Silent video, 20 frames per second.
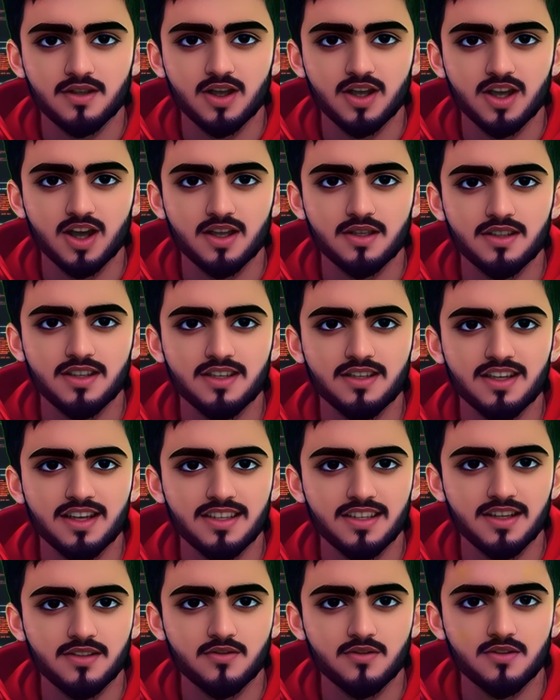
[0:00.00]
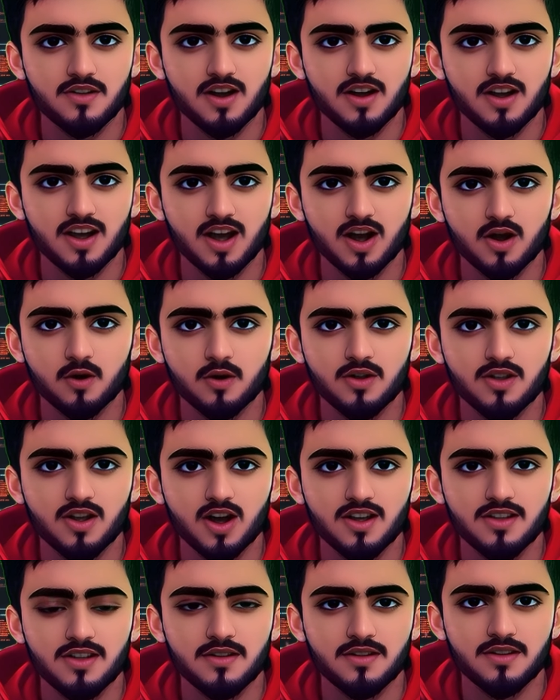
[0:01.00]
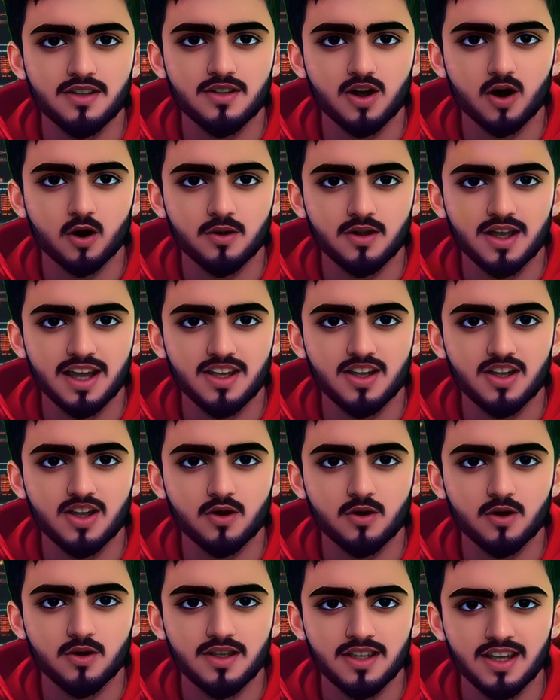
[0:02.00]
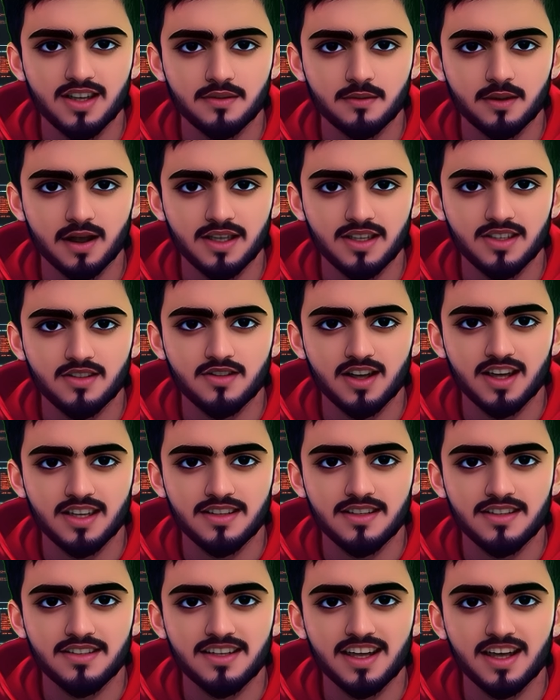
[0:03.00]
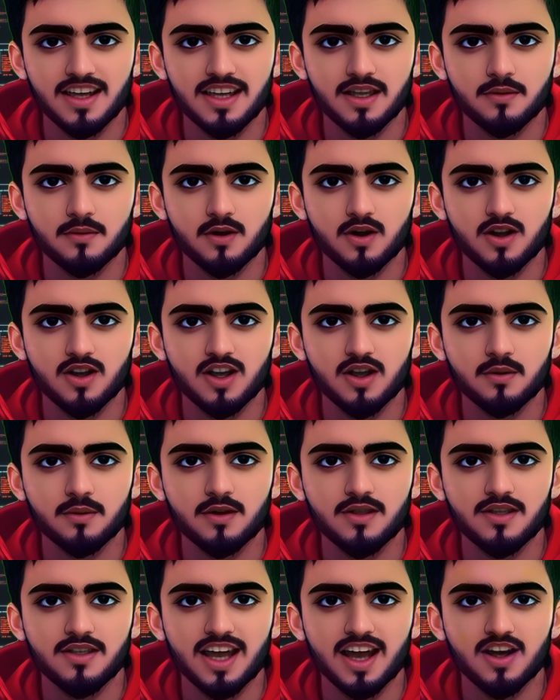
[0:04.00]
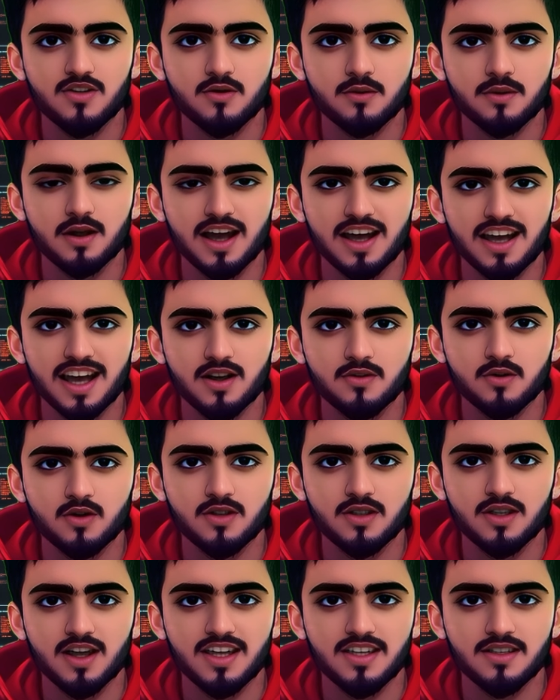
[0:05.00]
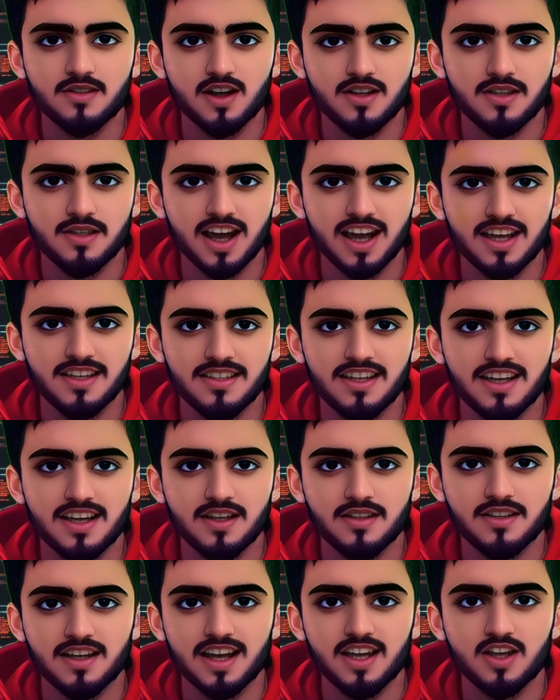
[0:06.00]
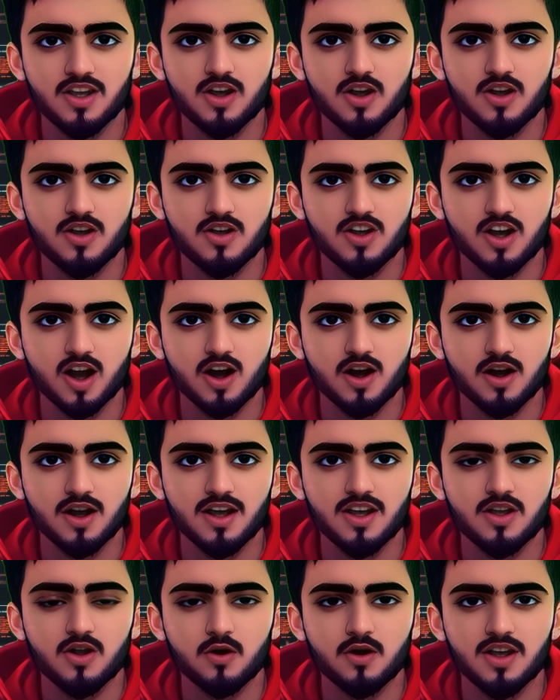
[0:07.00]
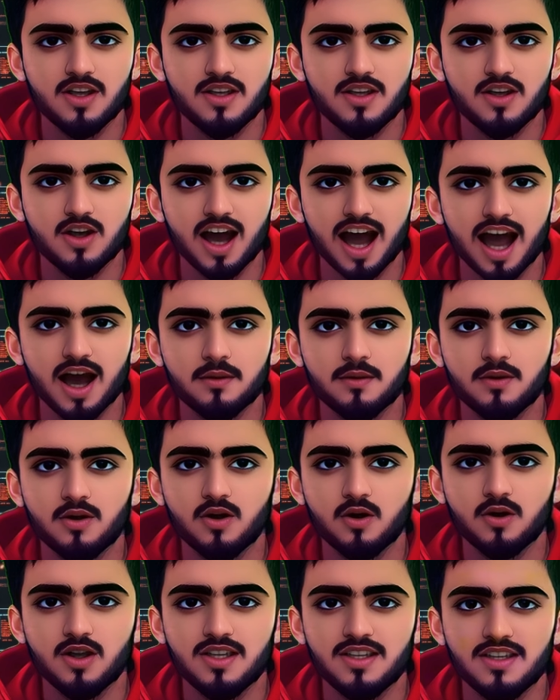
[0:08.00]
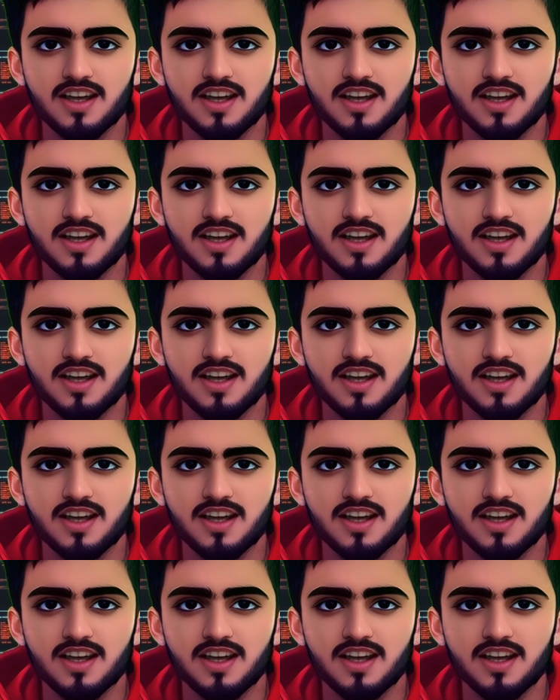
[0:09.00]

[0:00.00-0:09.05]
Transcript: Look at this. It's a very good result. The only issue is that the man's face is slightly blurred, but aside from that, everything is fantastic. The nature, jungle, and trees look absolutely